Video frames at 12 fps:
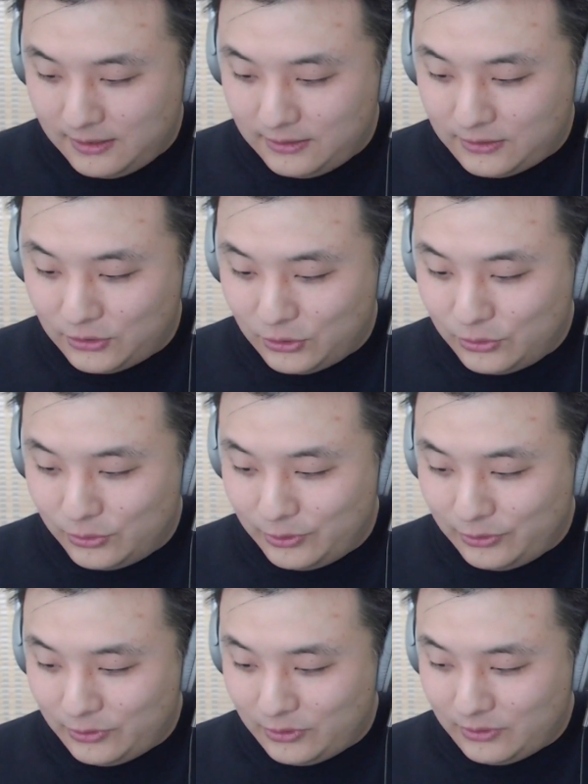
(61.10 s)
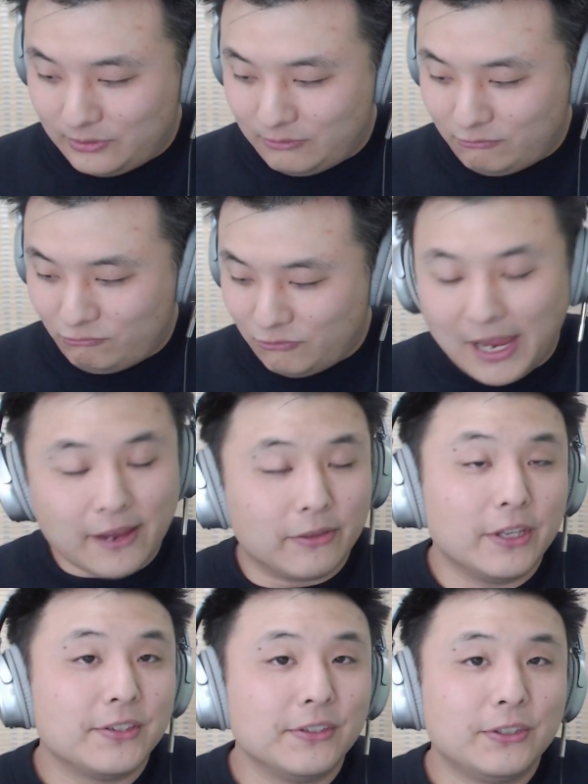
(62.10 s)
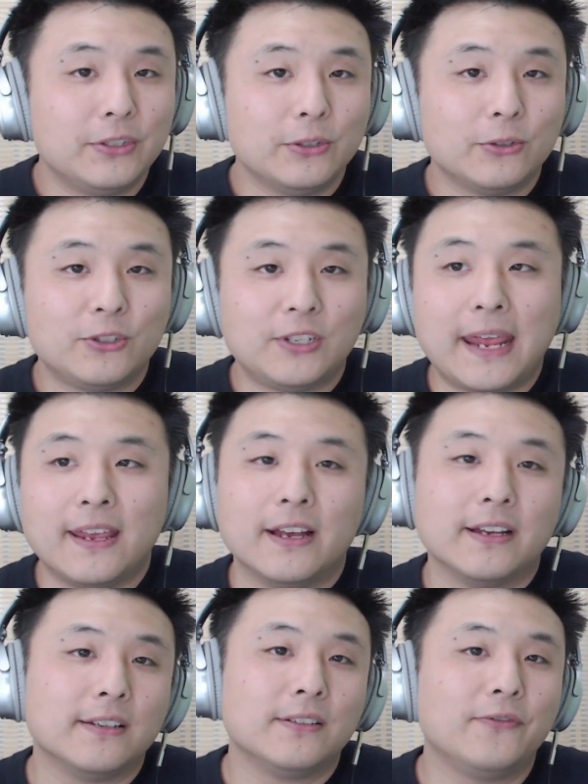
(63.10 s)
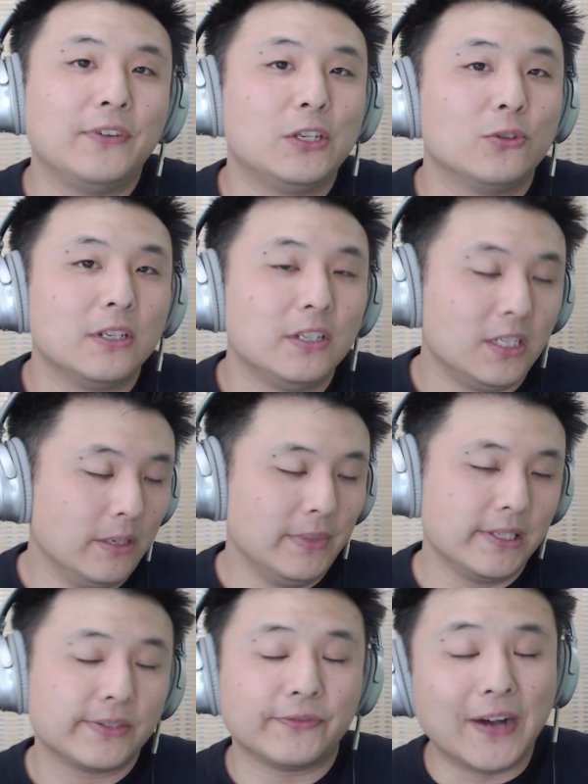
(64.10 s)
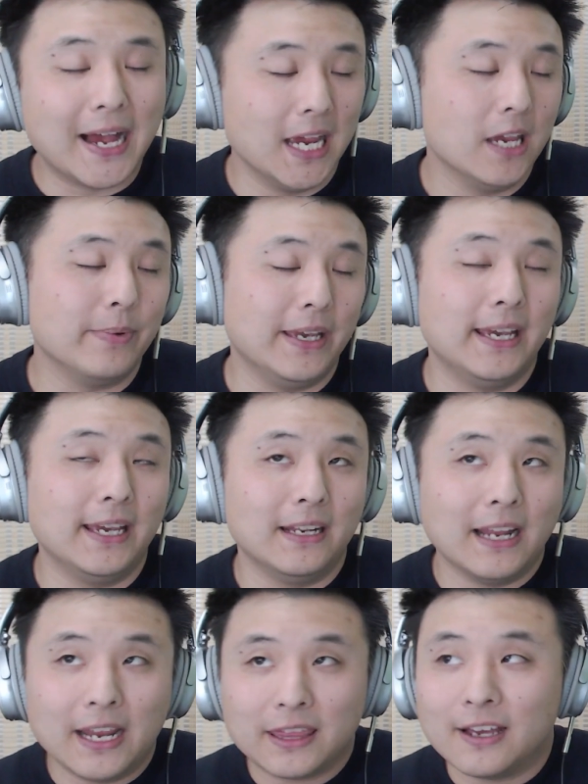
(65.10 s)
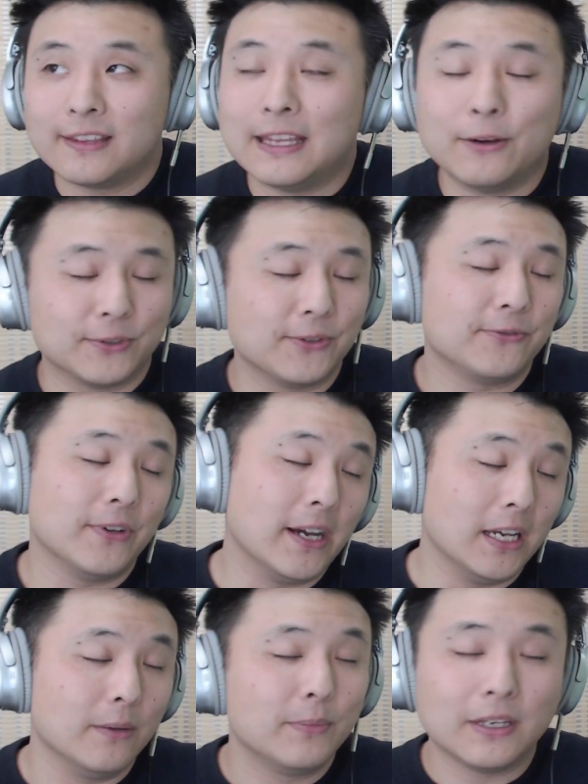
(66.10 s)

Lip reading: so I listened to Taeyang featuring Jimin's Vibe, and I thought that was a vibe.